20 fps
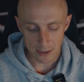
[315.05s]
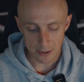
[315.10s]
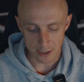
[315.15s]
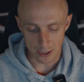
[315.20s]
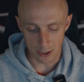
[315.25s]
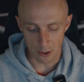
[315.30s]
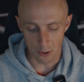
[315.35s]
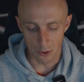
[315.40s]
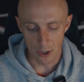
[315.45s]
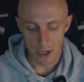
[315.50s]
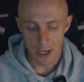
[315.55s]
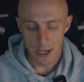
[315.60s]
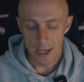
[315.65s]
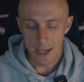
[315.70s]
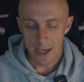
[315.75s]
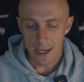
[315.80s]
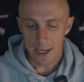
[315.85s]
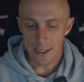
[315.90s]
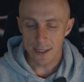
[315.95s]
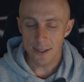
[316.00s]
So
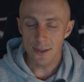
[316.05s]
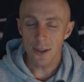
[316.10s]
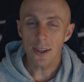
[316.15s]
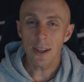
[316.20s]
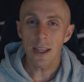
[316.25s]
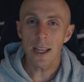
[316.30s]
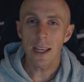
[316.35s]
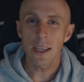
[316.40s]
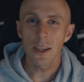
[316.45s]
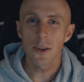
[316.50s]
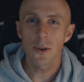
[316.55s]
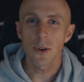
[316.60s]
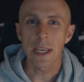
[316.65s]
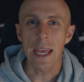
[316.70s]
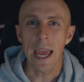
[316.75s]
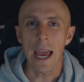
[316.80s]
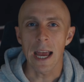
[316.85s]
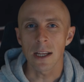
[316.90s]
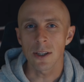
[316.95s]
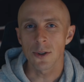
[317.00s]
it's not like you
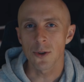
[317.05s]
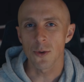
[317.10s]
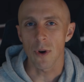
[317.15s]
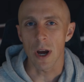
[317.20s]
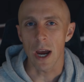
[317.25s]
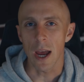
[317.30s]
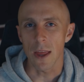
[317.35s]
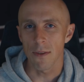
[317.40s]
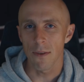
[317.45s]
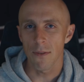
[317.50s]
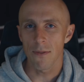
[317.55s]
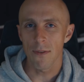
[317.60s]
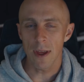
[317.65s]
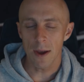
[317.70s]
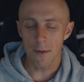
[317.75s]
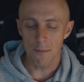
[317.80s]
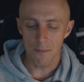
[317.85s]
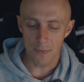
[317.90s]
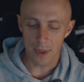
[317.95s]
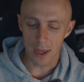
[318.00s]
can't ride
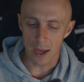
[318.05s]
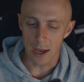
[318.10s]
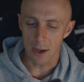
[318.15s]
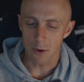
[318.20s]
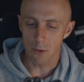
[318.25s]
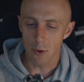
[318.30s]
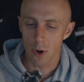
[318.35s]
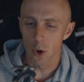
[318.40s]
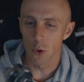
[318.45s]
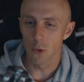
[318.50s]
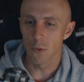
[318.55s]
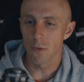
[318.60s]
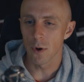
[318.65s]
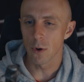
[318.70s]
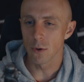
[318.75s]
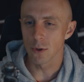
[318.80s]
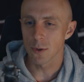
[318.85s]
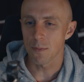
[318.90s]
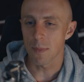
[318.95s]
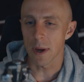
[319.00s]
them. I rode
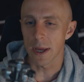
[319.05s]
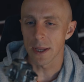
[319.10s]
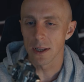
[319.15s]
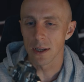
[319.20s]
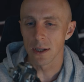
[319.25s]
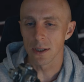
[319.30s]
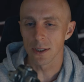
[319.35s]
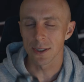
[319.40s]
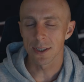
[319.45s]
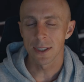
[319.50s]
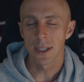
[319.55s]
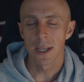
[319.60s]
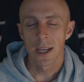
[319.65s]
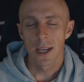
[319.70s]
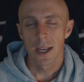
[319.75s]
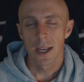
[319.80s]
those pedals